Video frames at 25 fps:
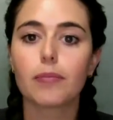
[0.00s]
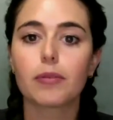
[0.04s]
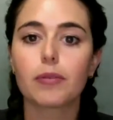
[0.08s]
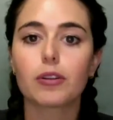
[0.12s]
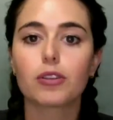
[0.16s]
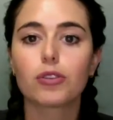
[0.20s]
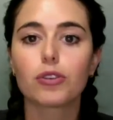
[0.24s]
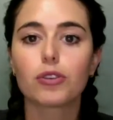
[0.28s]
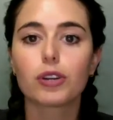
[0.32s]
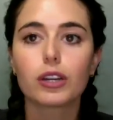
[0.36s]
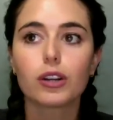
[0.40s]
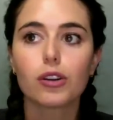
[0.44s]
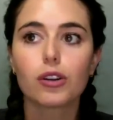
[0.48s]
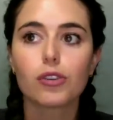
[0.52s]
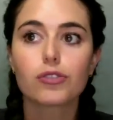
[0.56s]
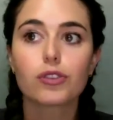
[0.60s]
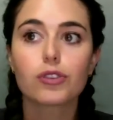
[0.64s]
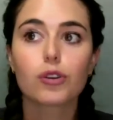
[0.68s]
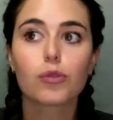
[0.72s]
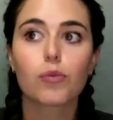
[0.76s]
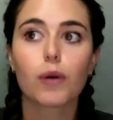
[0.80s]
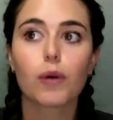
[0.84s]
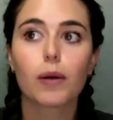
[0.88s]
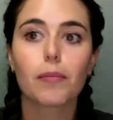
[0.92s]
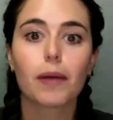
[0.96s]
but look at
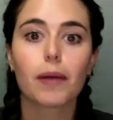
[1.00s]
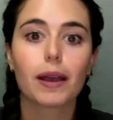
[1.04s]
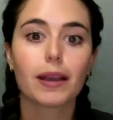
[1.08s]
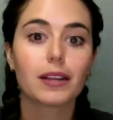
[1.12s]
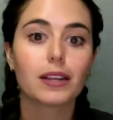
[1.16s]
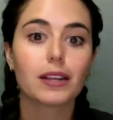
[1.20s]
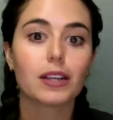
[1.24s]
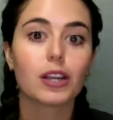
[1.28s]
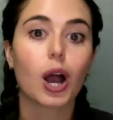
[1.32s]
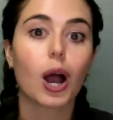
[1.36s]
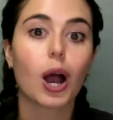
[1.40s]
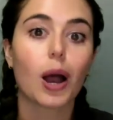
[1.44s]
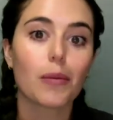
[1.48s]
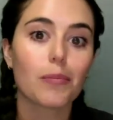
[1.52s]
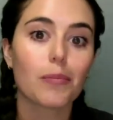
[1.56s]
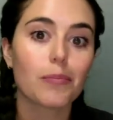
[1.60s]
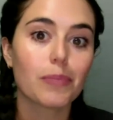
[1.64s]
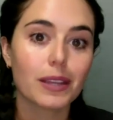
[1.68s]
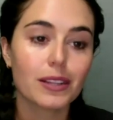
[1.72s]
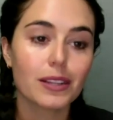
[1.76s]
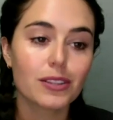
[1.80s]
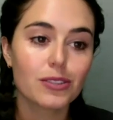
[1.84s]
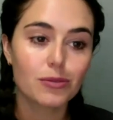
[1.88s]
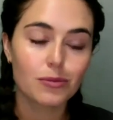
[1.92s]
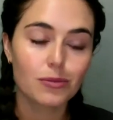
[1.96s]
also what might not
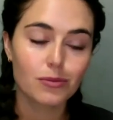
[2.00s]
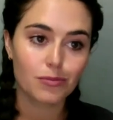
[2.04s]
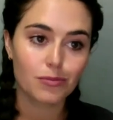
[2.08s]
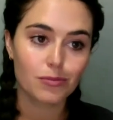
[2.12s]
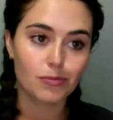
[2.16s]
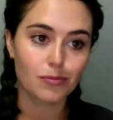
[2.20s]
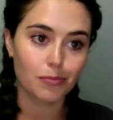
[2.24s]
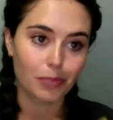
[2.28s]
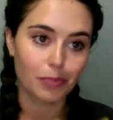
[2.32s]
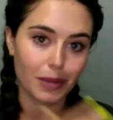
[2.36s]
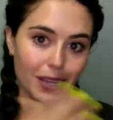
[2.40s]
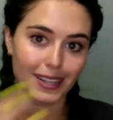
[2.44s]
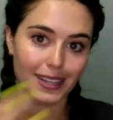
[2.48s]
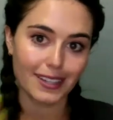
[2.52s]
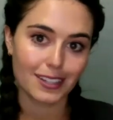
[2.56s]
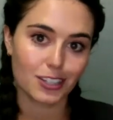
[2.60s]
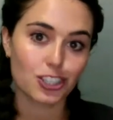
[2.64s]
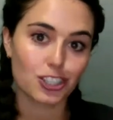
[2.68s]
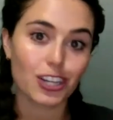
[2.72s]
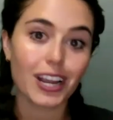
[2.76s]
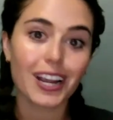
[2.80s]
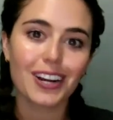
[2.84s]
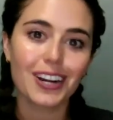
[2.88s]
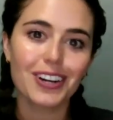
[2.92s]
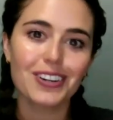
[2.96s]
be being
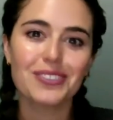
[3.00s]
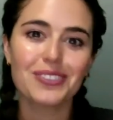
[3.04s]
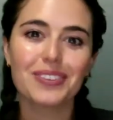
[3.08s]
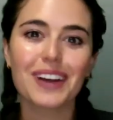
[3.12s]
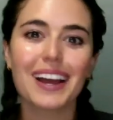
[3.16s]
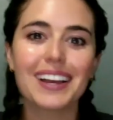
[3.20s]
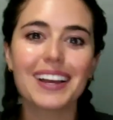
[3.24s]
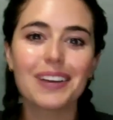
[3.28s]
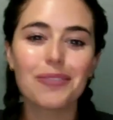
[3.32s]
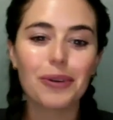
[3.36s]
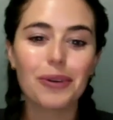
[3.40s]
shared, right?